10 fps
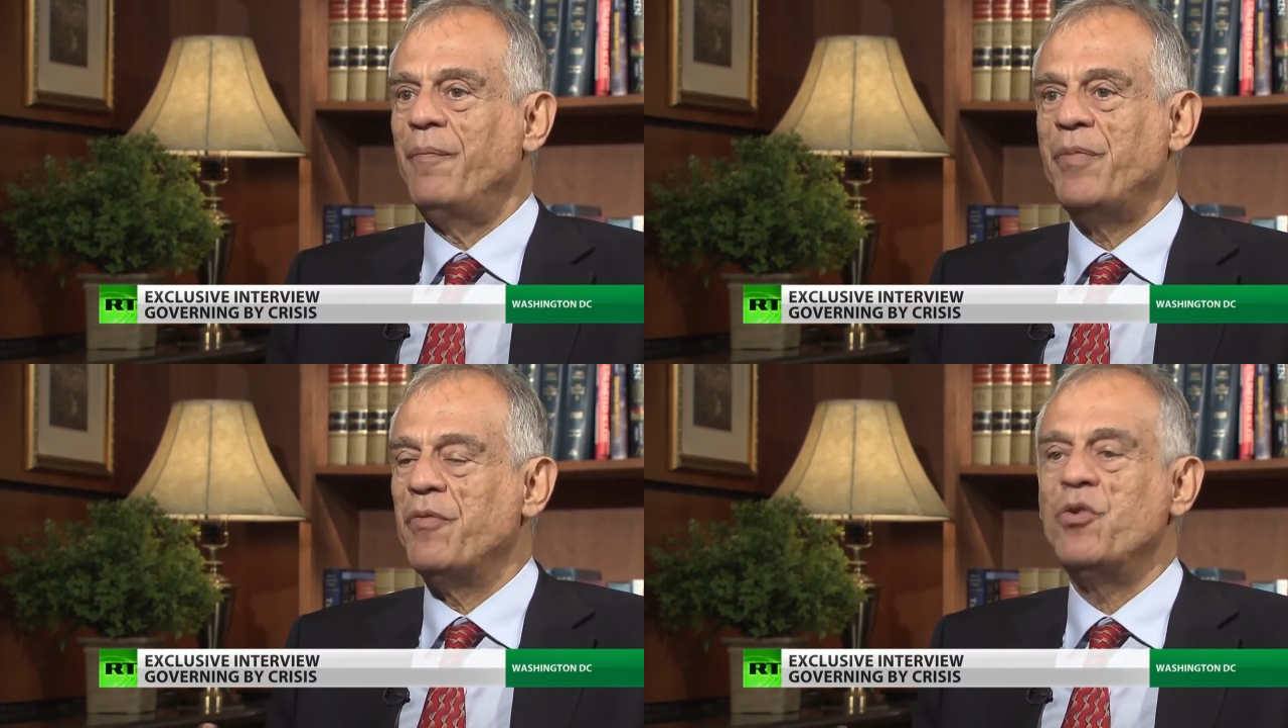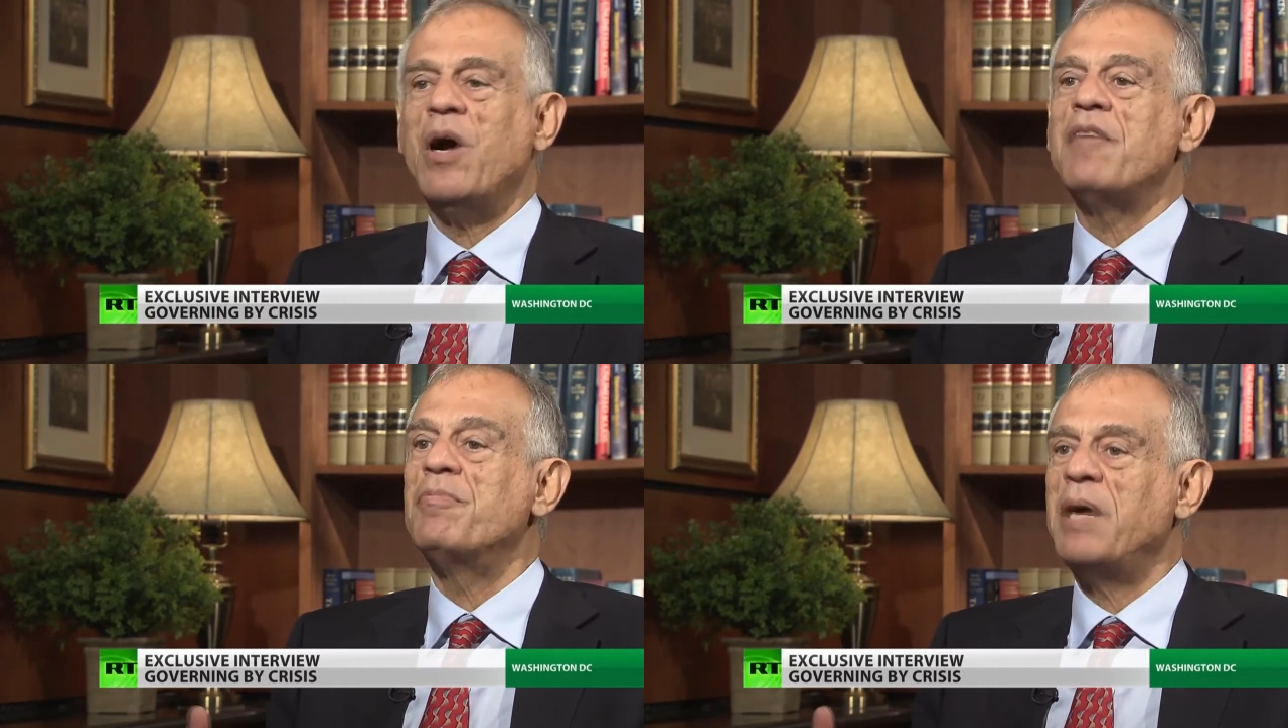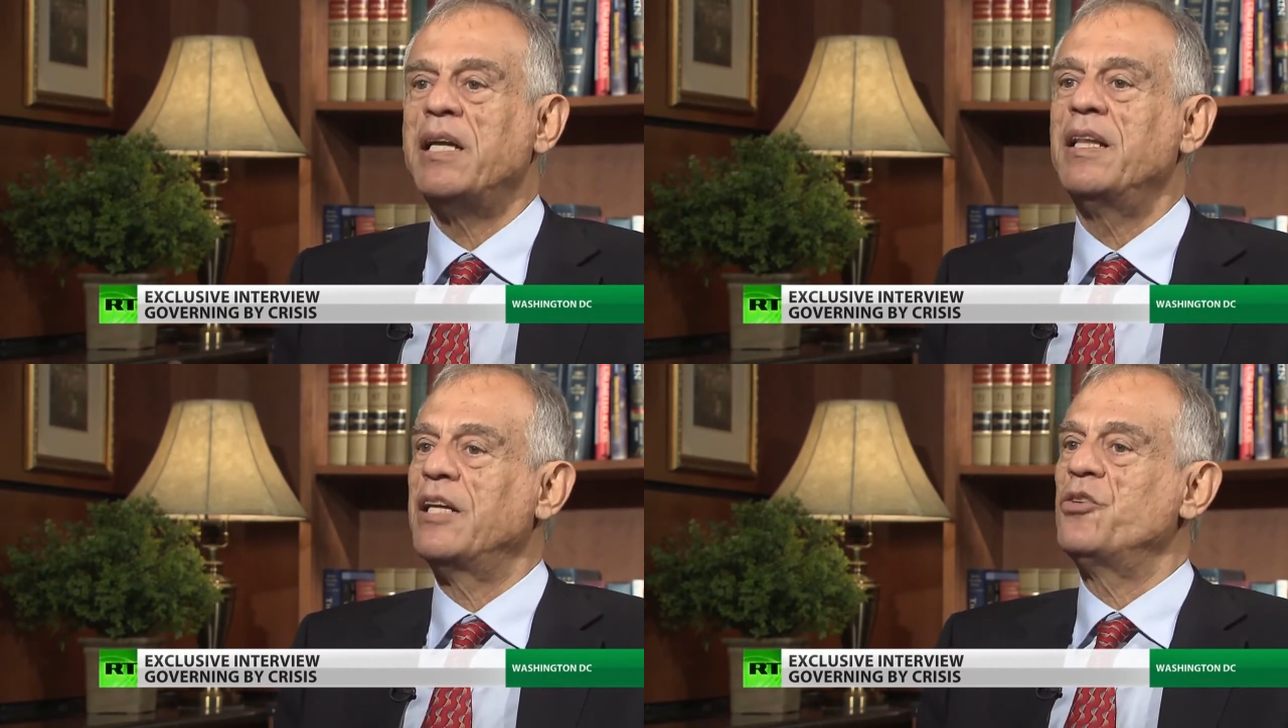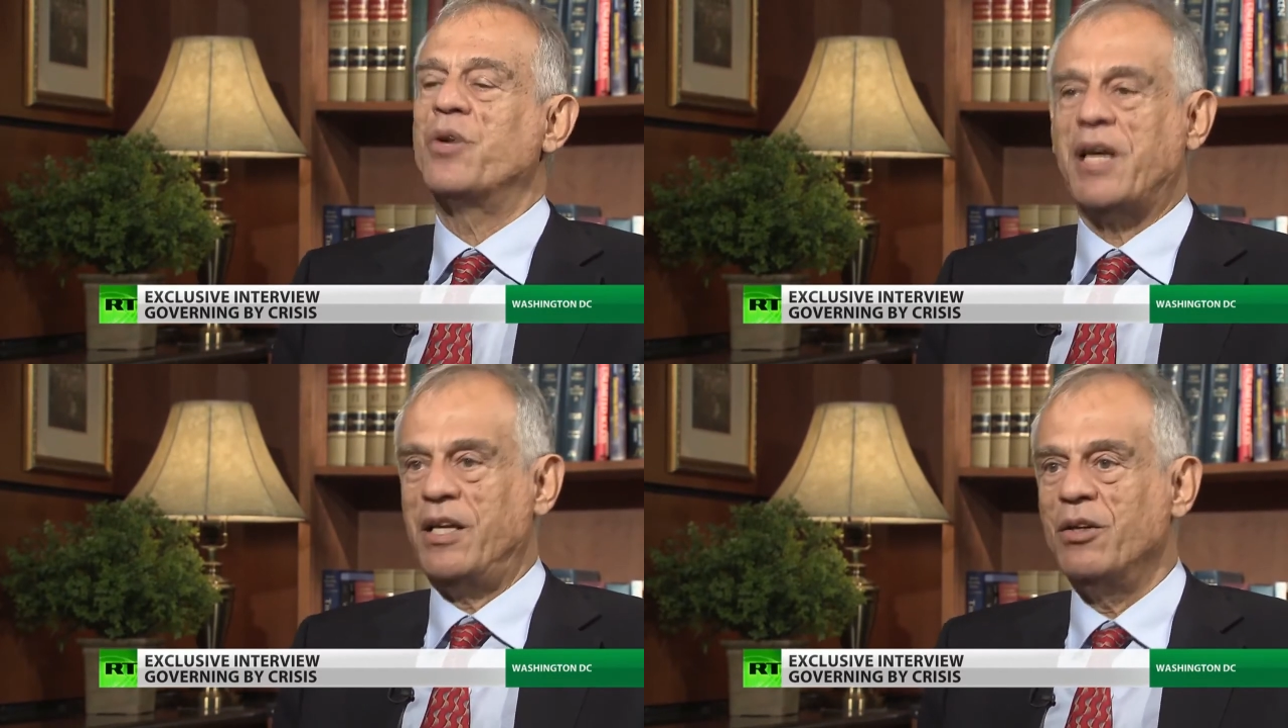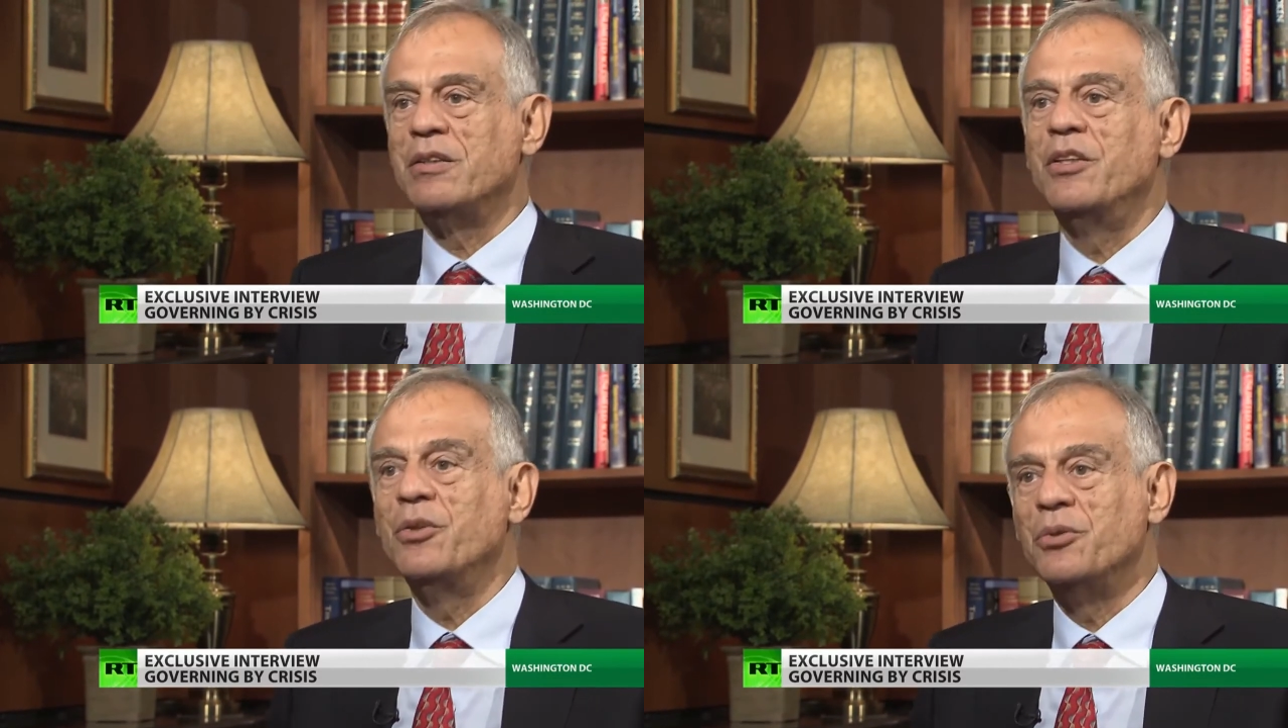if you have money that you
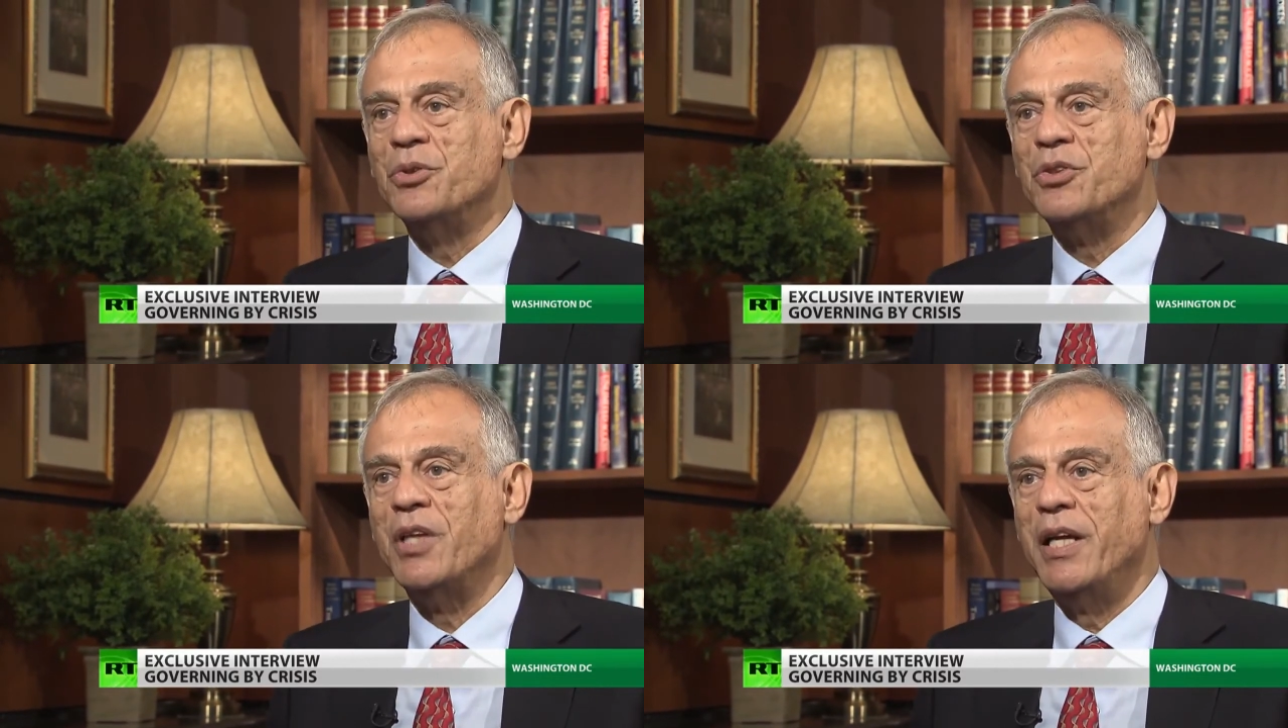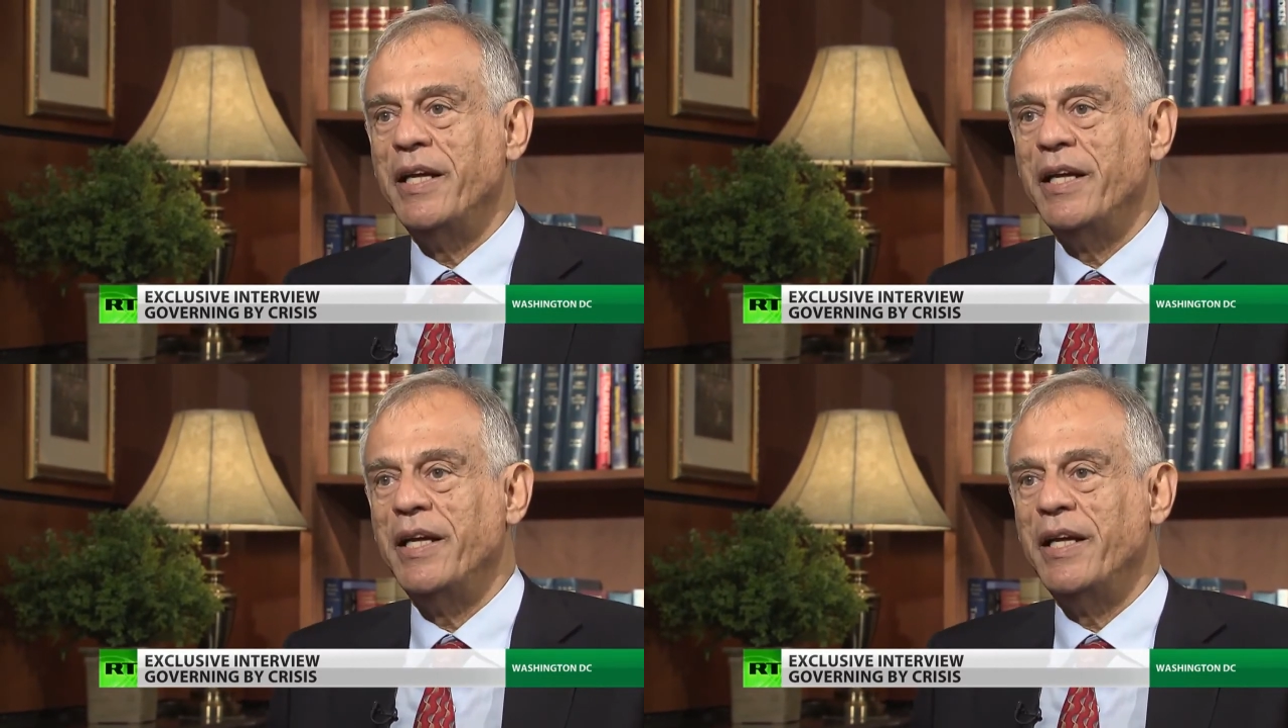cannot use,